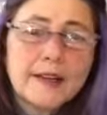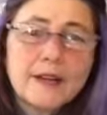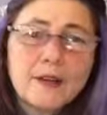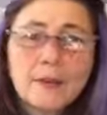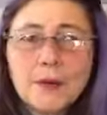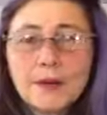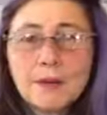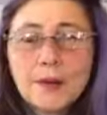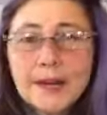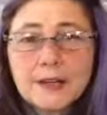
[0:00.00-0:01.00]
and we put
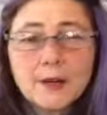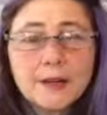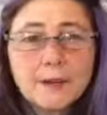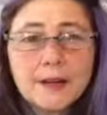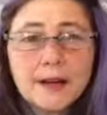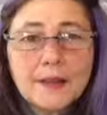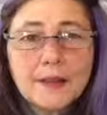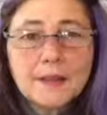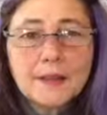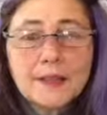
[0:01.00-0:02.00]
red equipment on
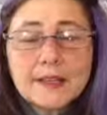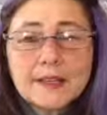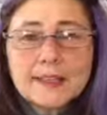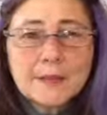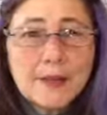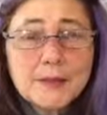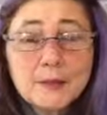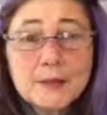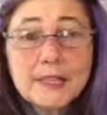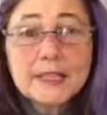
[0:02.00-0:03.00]
them, sometimes it
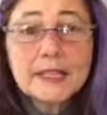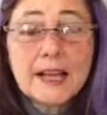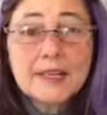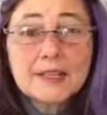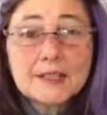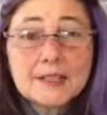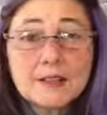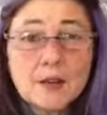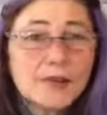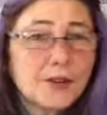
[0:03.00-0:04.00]
really clashes and it
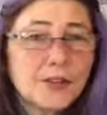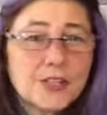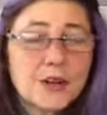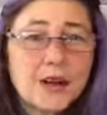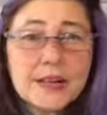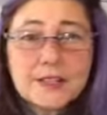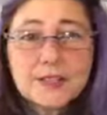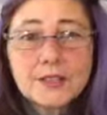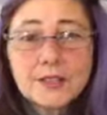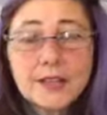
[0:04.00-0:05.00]
almost hurts your eyes
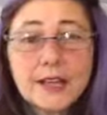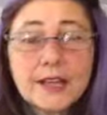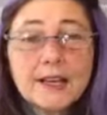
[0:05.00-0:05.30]
to look.